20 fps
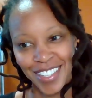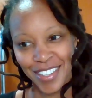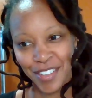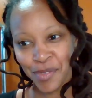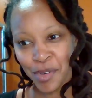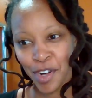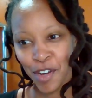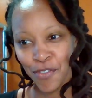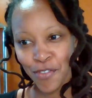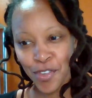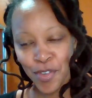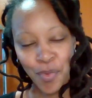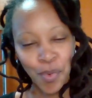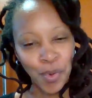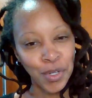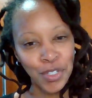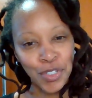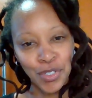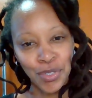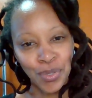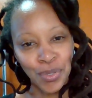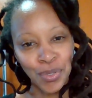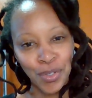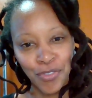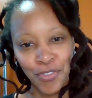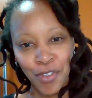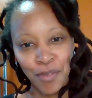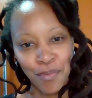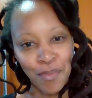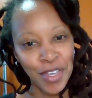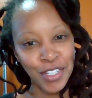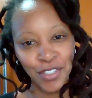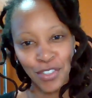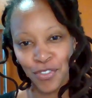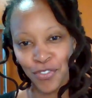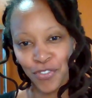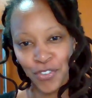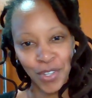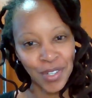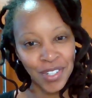Whatever you want to do, if it makes
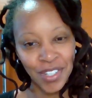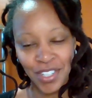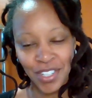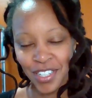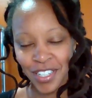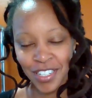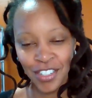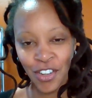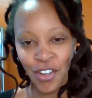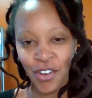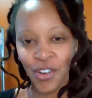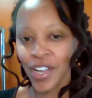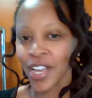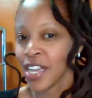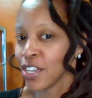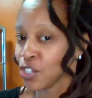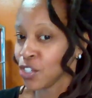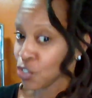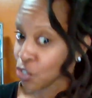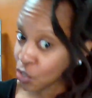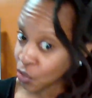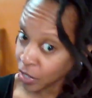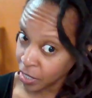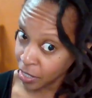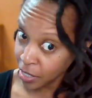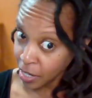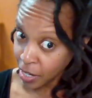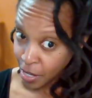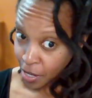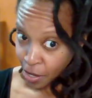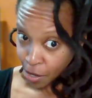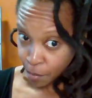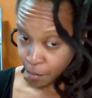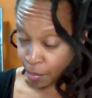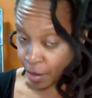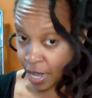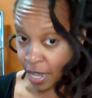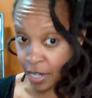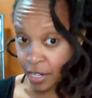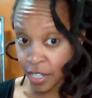you feel good, go ahead and do it.
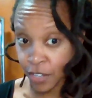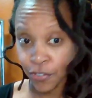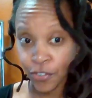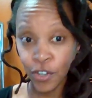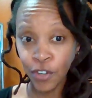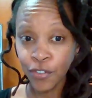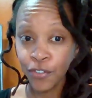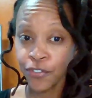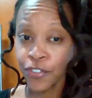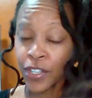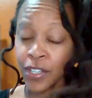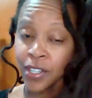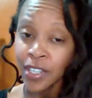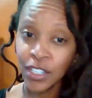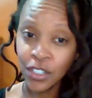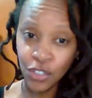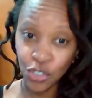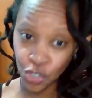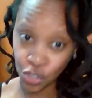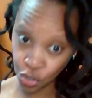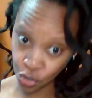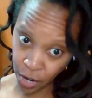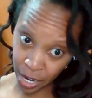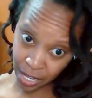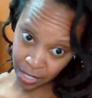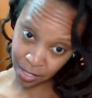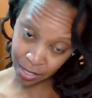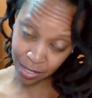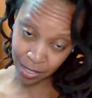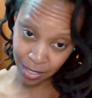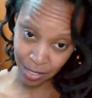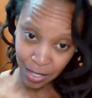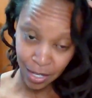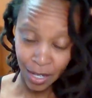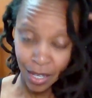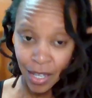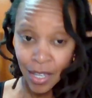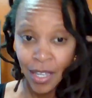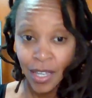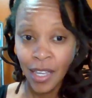But if you're feeling stress,
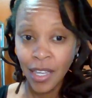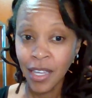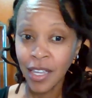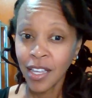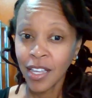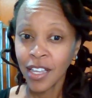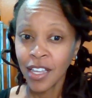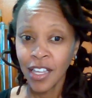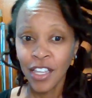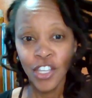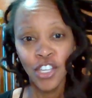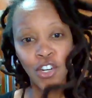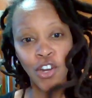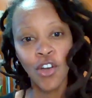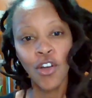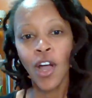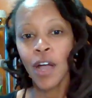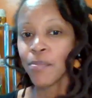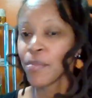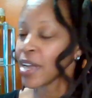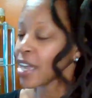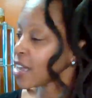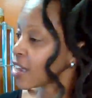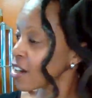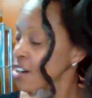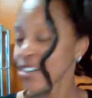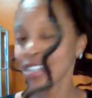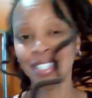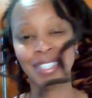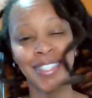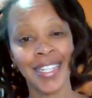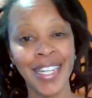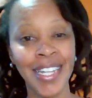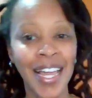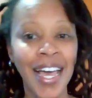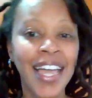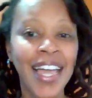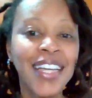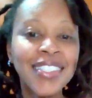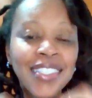and my hair is
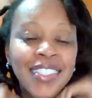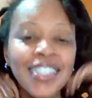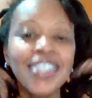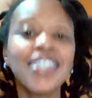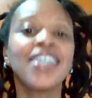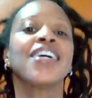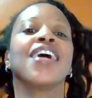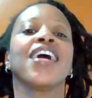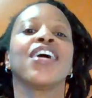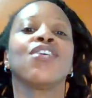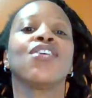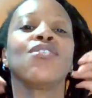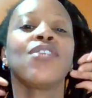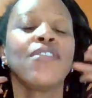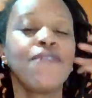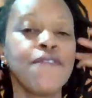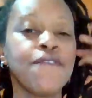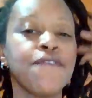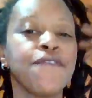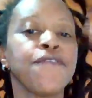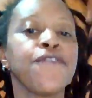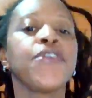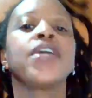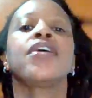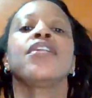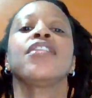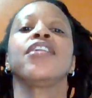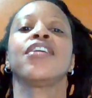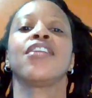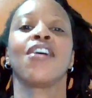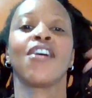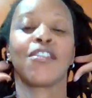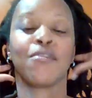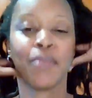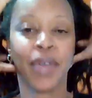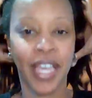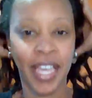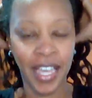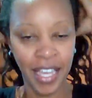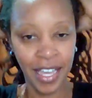light, I don't even feel it on
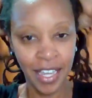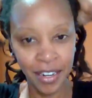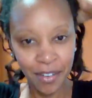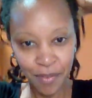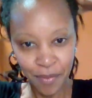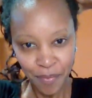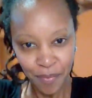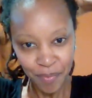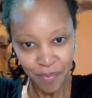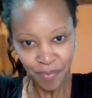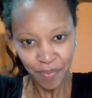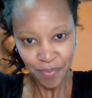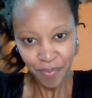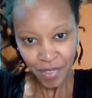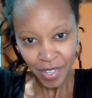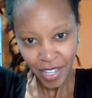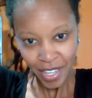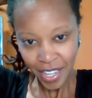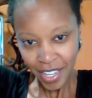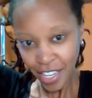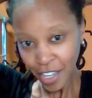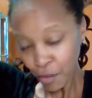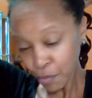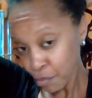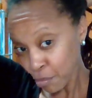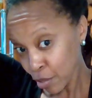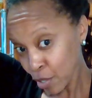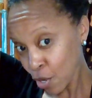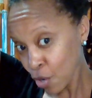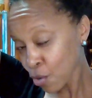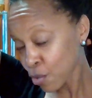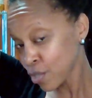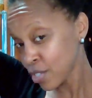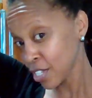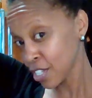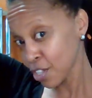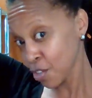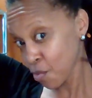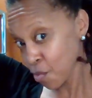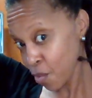my head. It blows
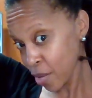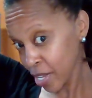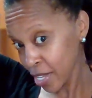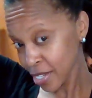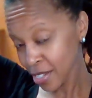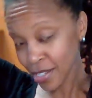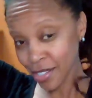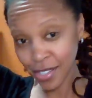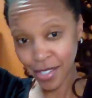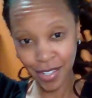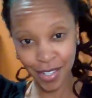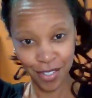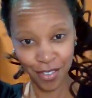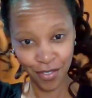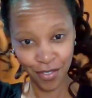in the wind.